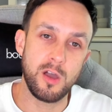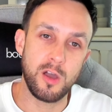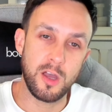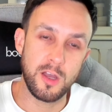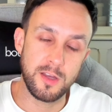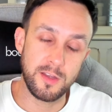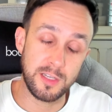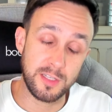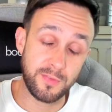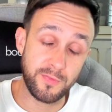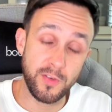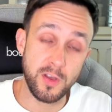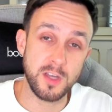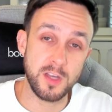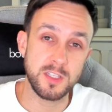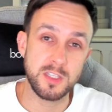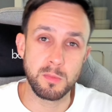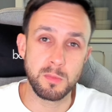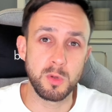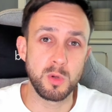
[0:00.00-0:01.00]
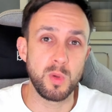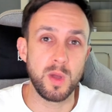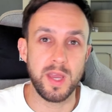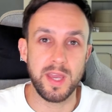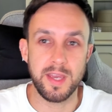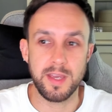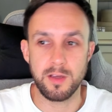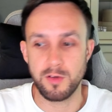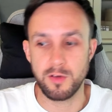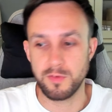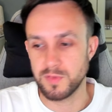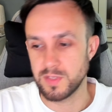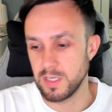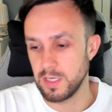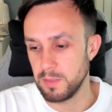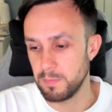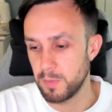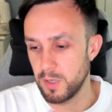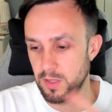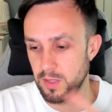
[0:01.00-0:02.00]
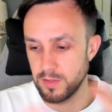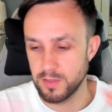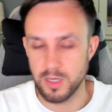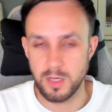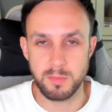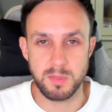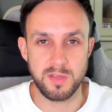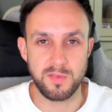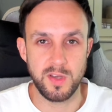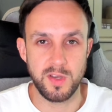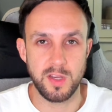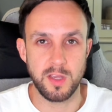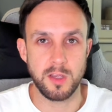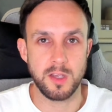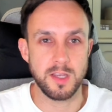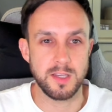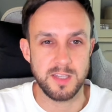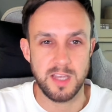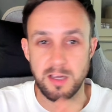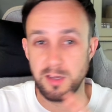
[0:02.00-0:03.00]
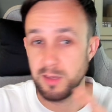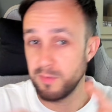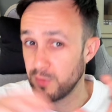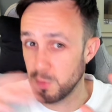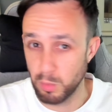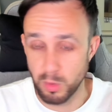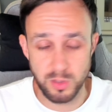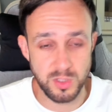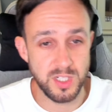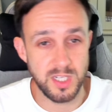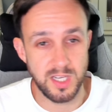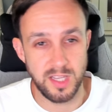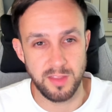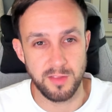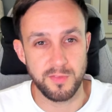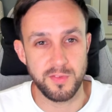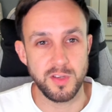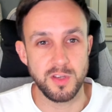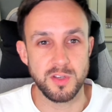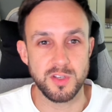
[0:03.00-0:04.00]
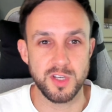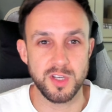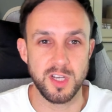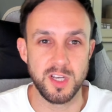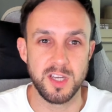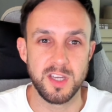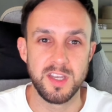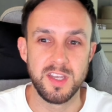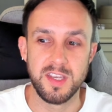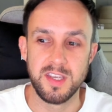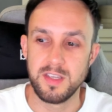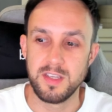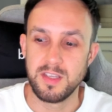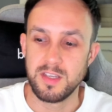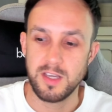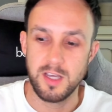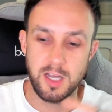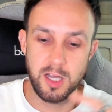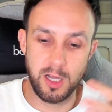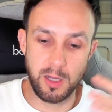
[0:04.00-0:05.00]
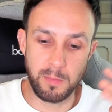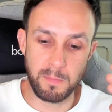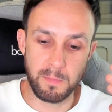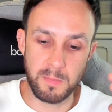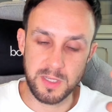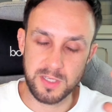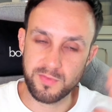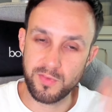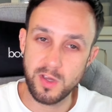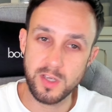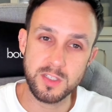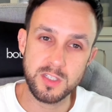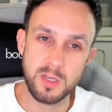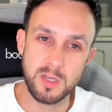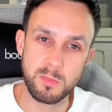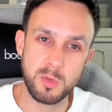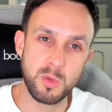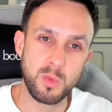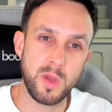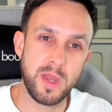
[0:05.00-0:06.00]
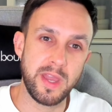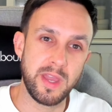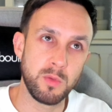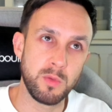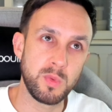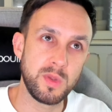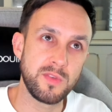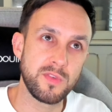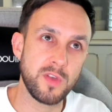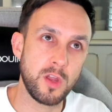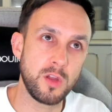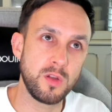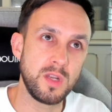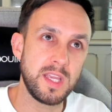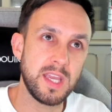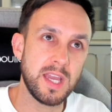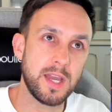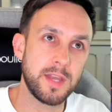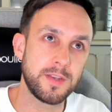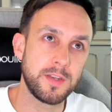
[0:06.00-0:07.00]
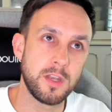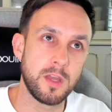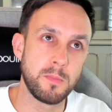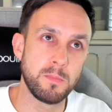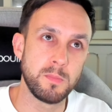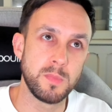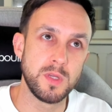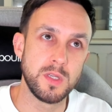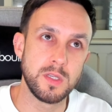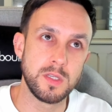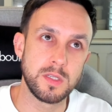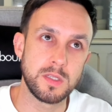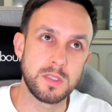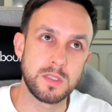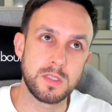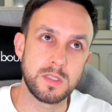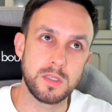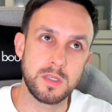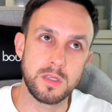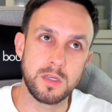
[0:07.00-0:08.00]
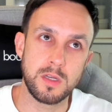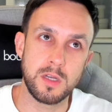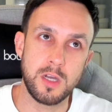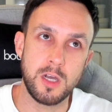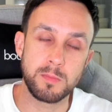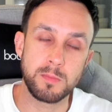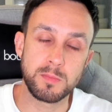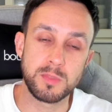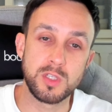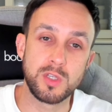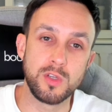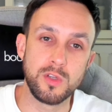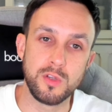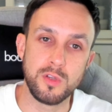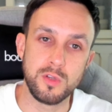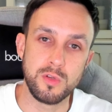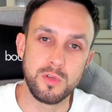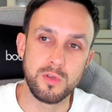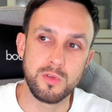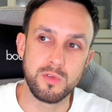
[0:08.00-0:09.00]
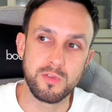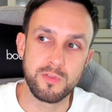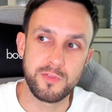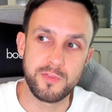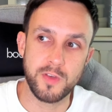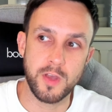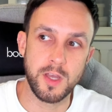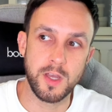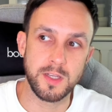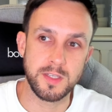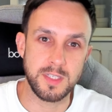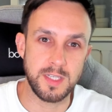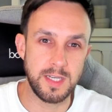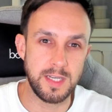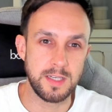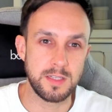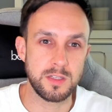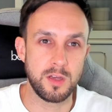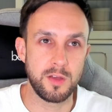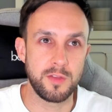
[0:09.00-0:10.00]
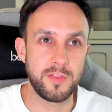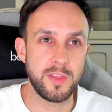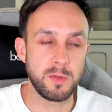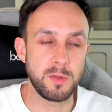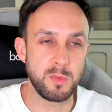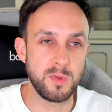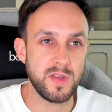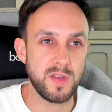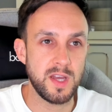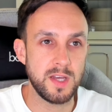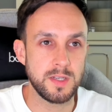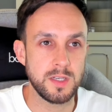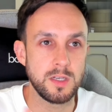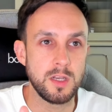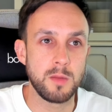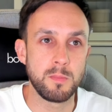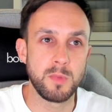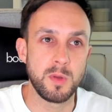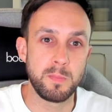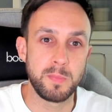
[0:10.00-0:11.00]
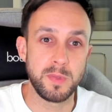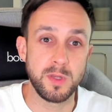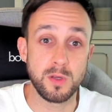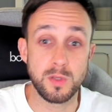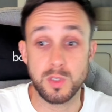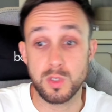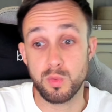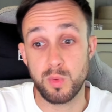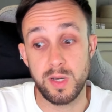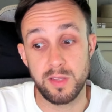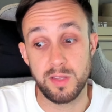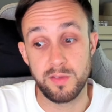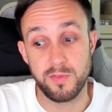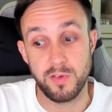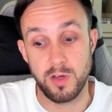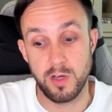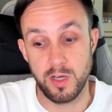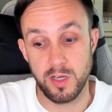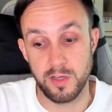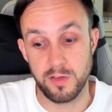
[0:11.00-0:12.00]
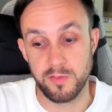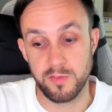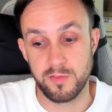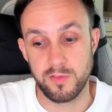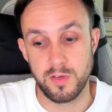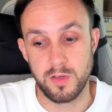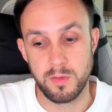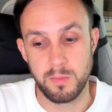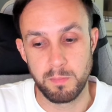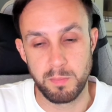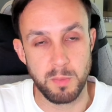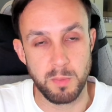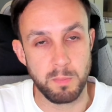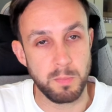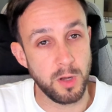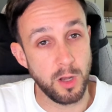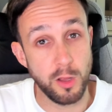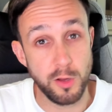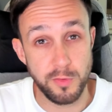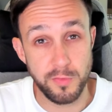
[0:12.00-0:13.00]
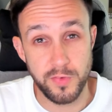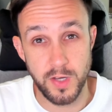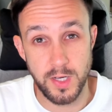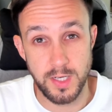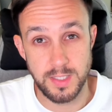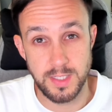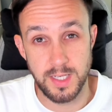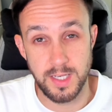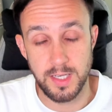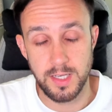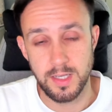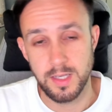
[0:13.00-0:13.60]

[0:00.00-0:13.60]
As far as I'm aware, obviously, by the time this video goes out, if you're watching it in the future, as far as I'm aware, we've only had numbers up to 30. So I think we've had a number beyond 25, but below 30.